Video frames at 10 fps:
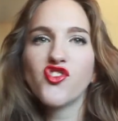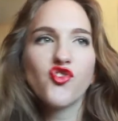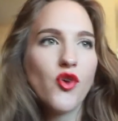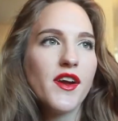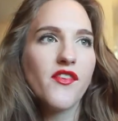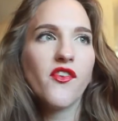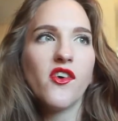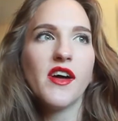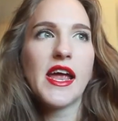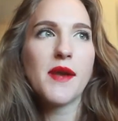
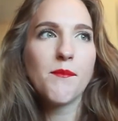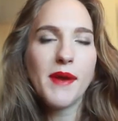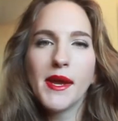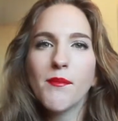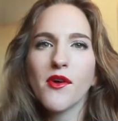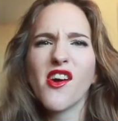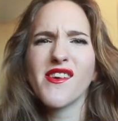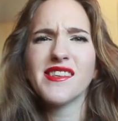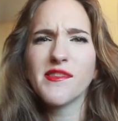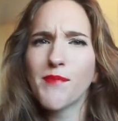joyful and people are
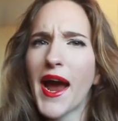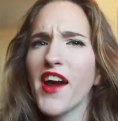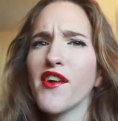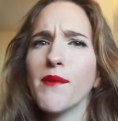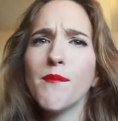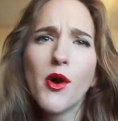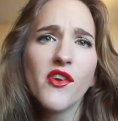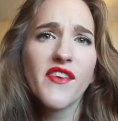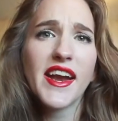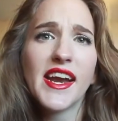inspired and
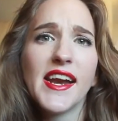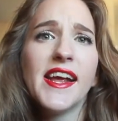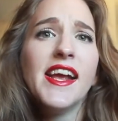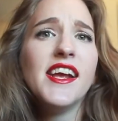motivated.